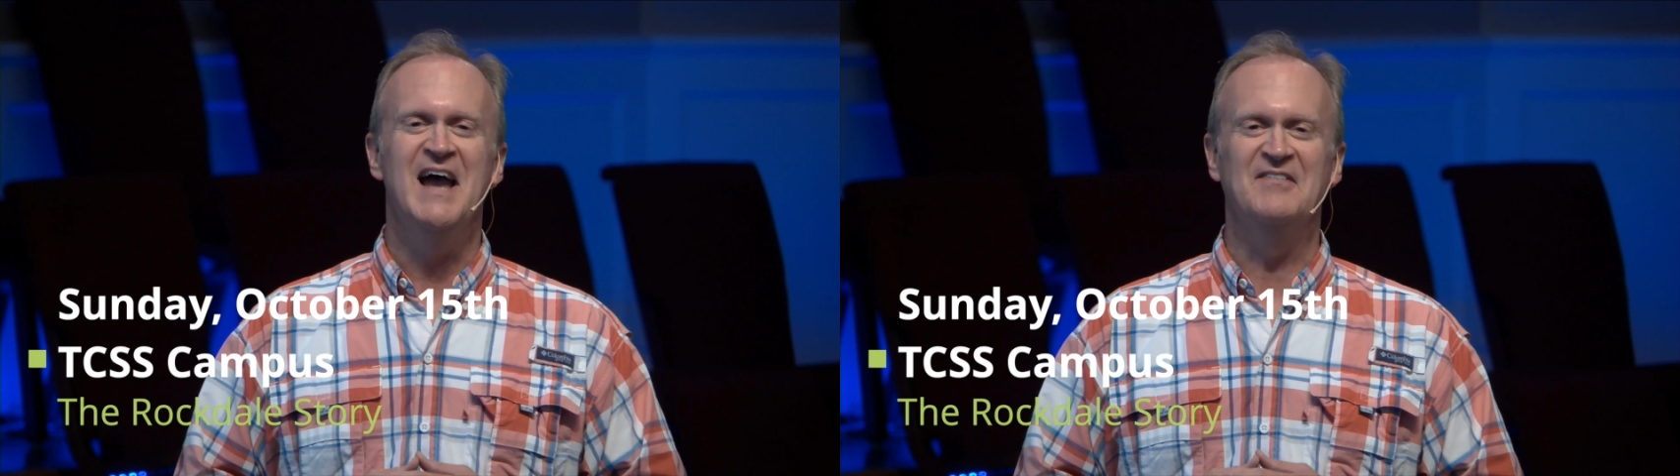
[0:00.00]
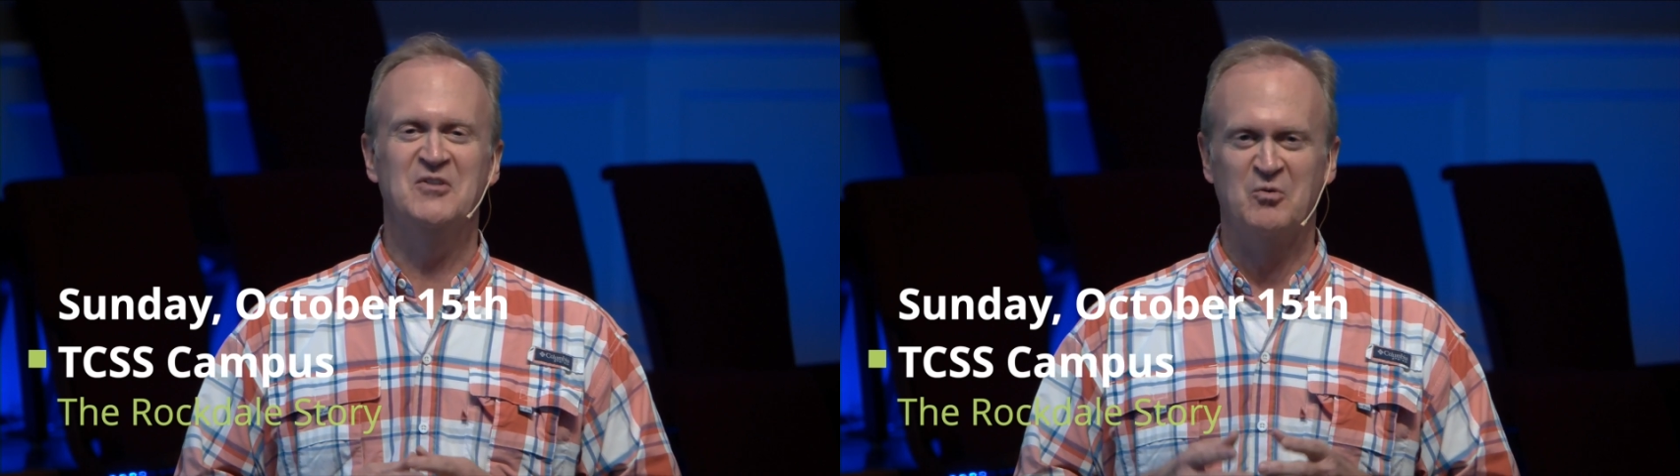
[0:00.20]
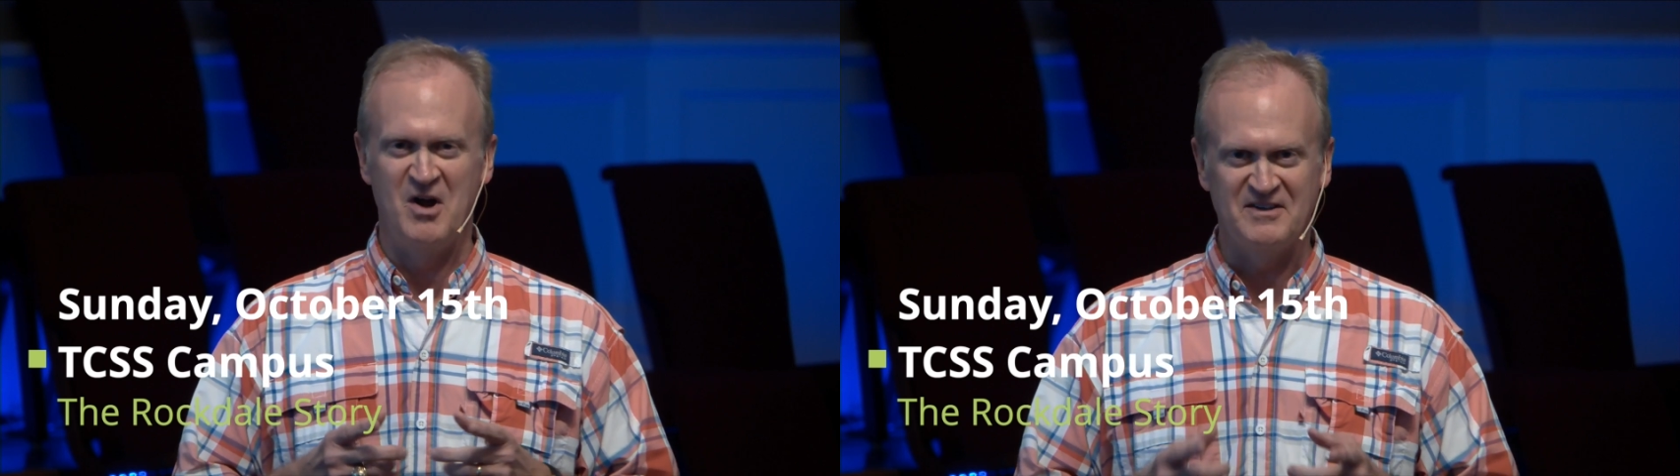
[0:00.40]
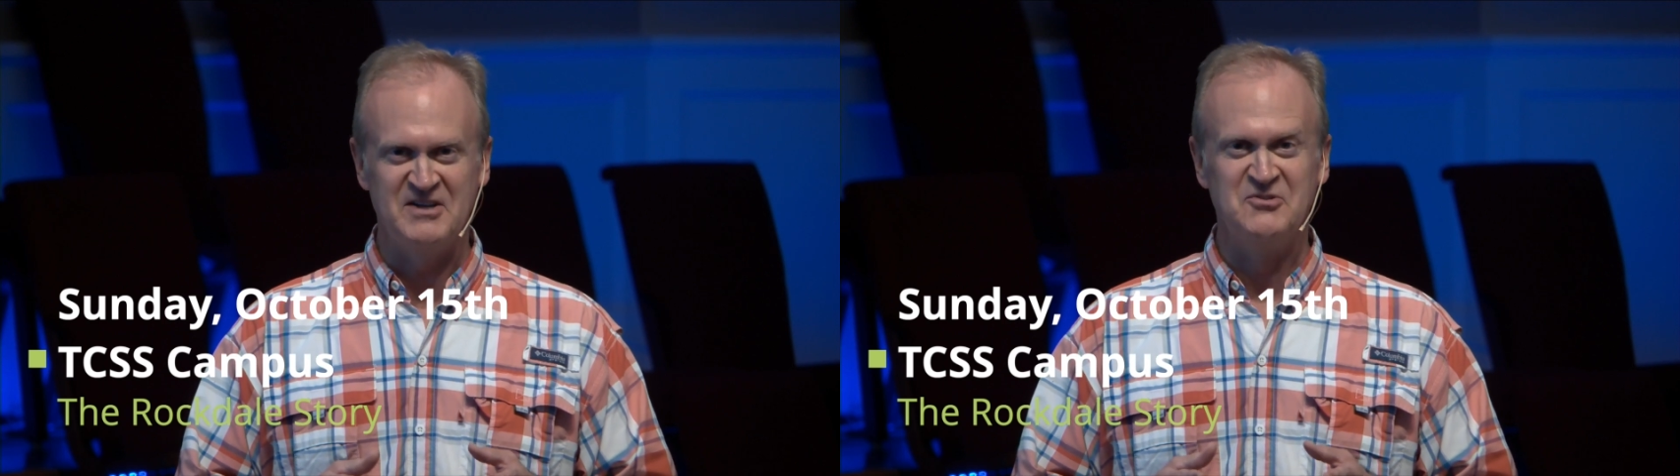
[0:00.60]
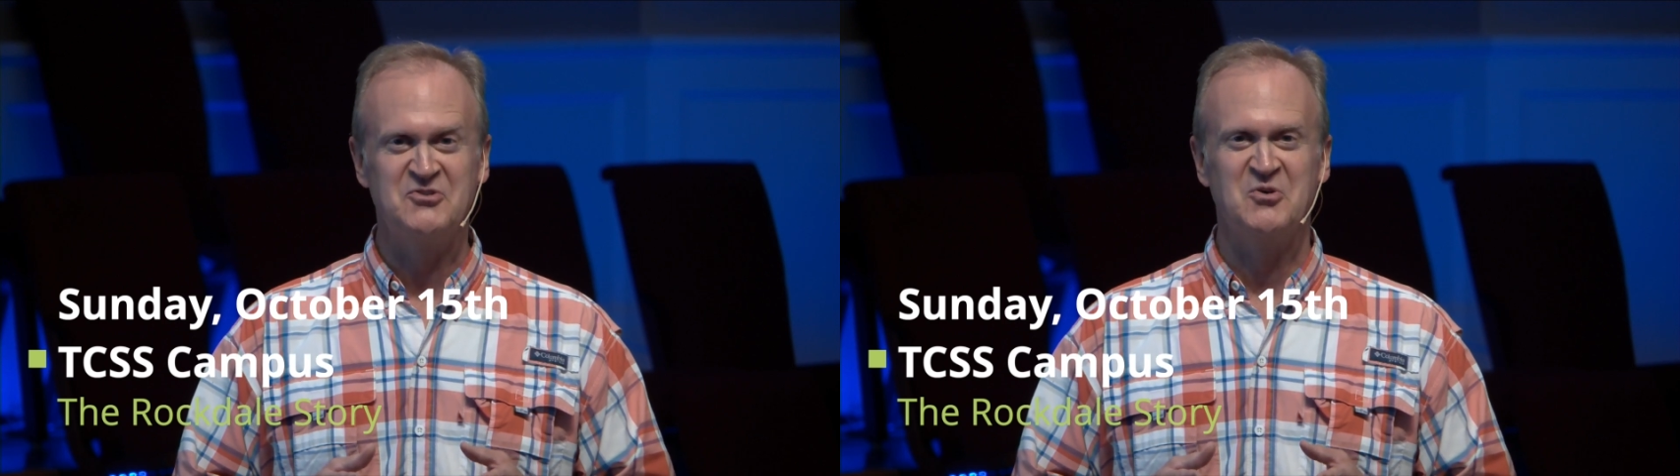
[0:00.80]
at the
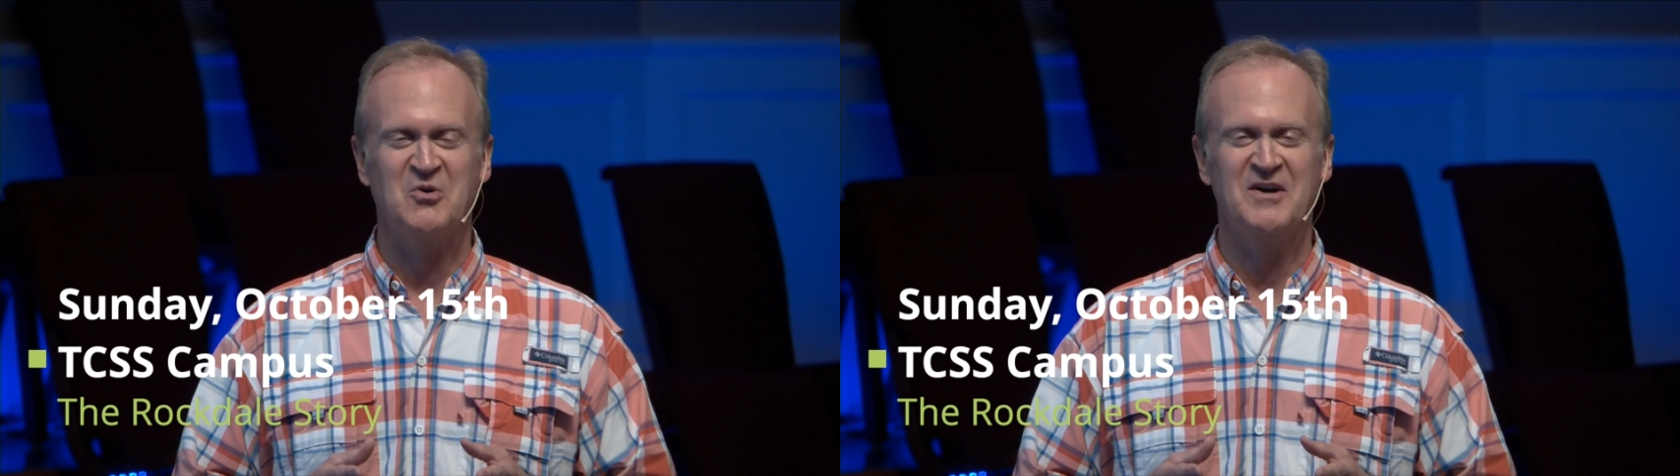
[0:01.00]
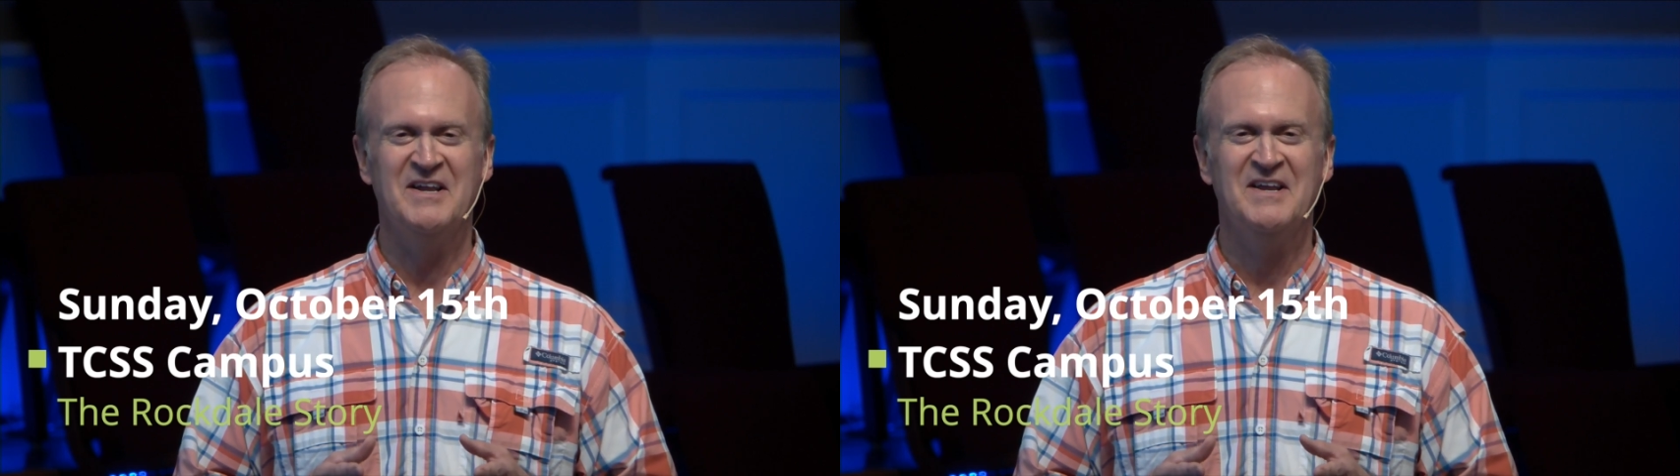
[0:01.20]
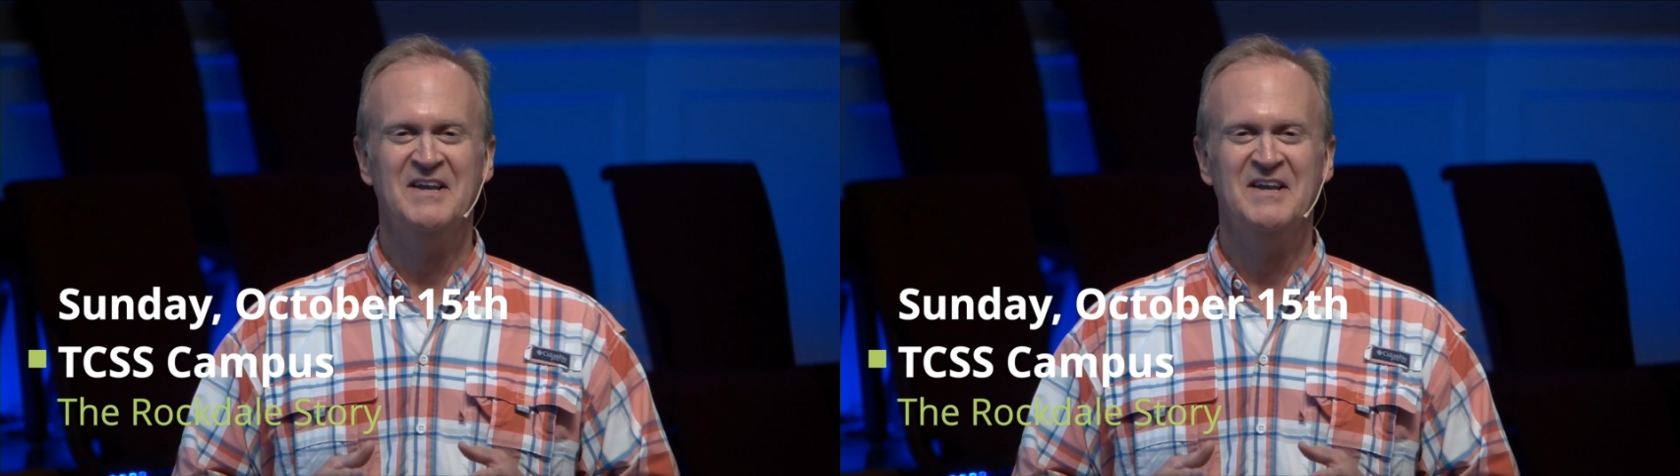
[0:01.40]
Rockdale Story.